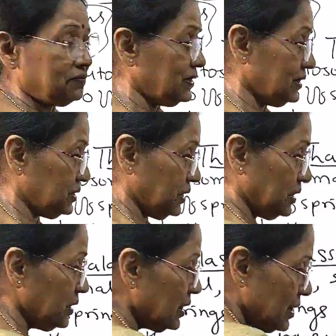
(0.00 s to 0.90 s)
the
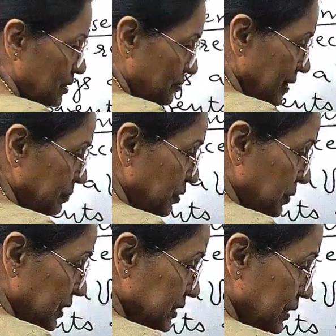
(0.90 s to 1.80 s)
gene, when
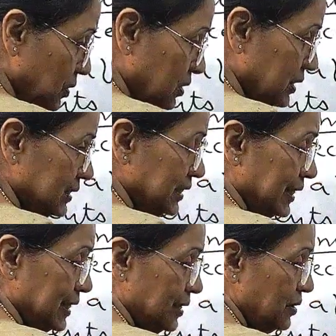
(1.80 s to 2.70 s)
mutation occurs
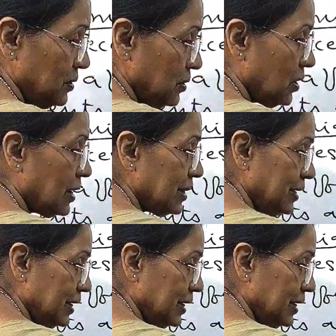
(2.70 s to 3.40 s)
here or